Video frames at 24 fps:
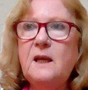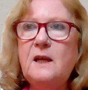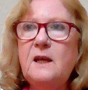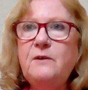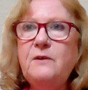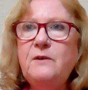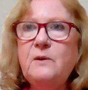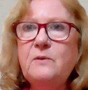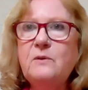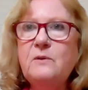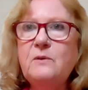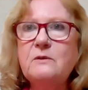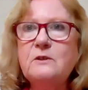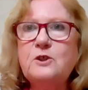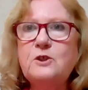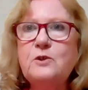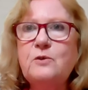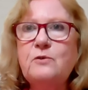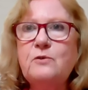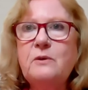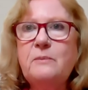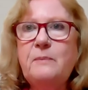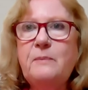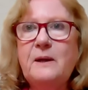If you're not
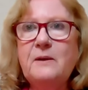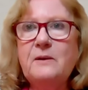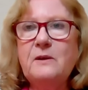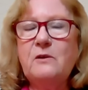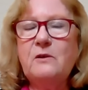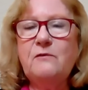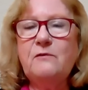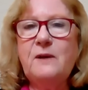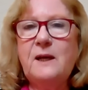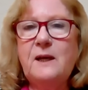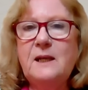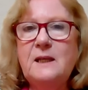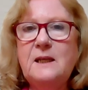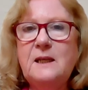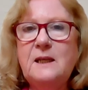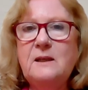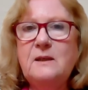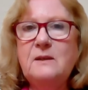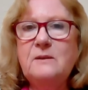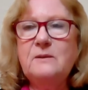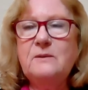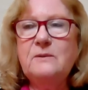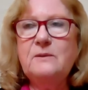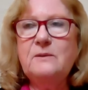sure about your
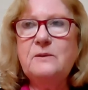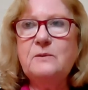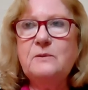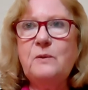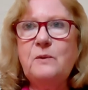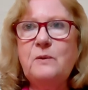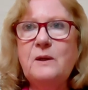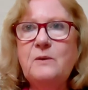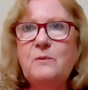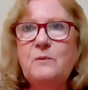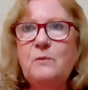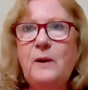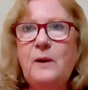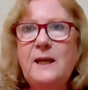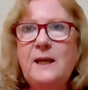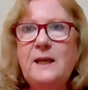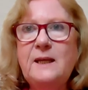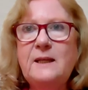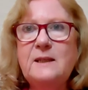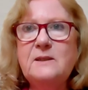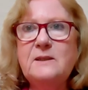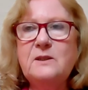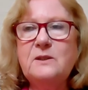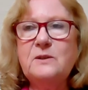values, one
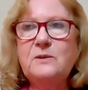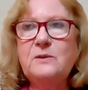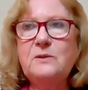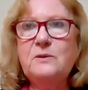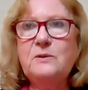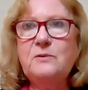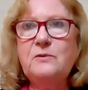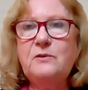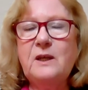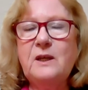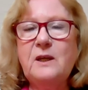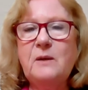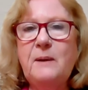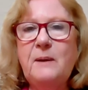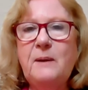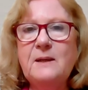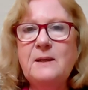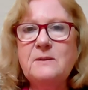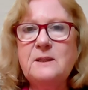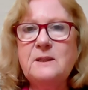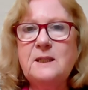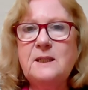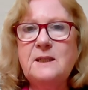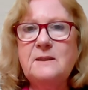way to think
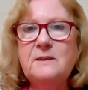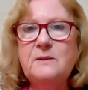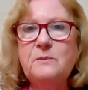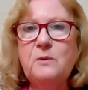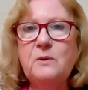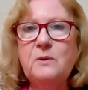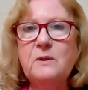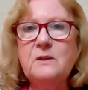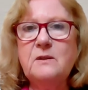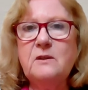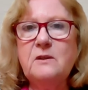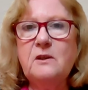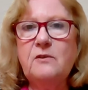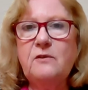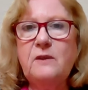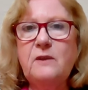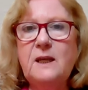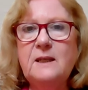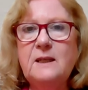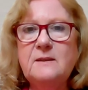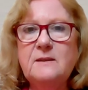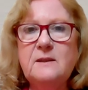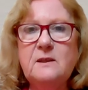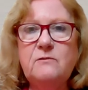about it is, what are the
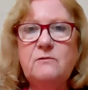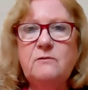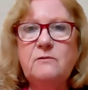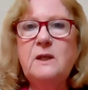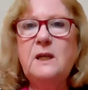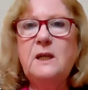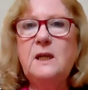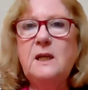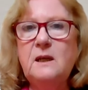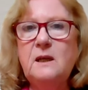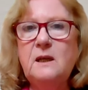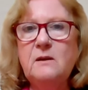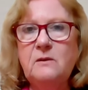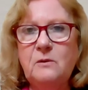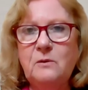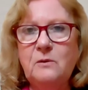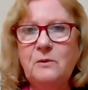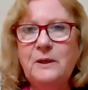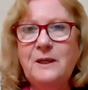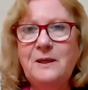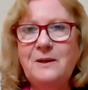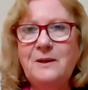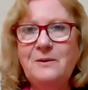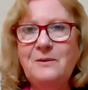things that really
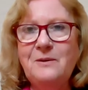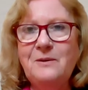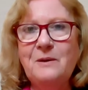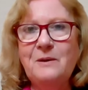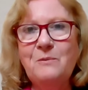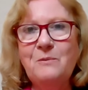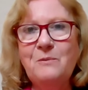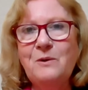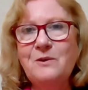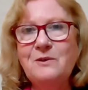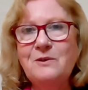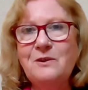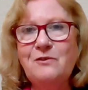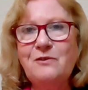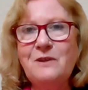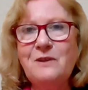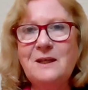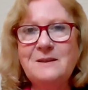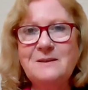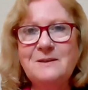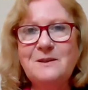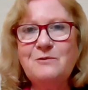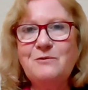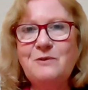annoy you and what are the
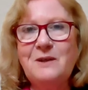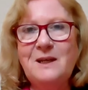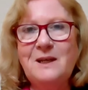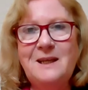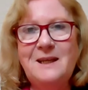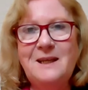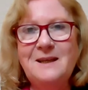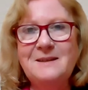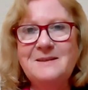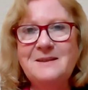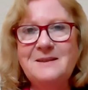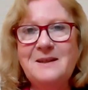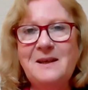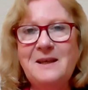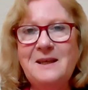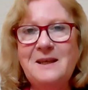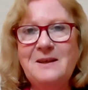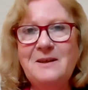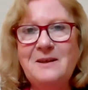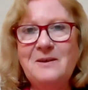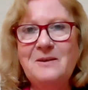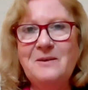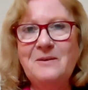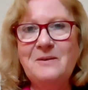things that really
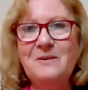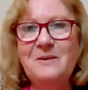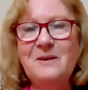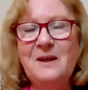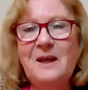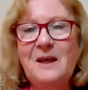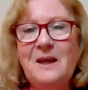excite you?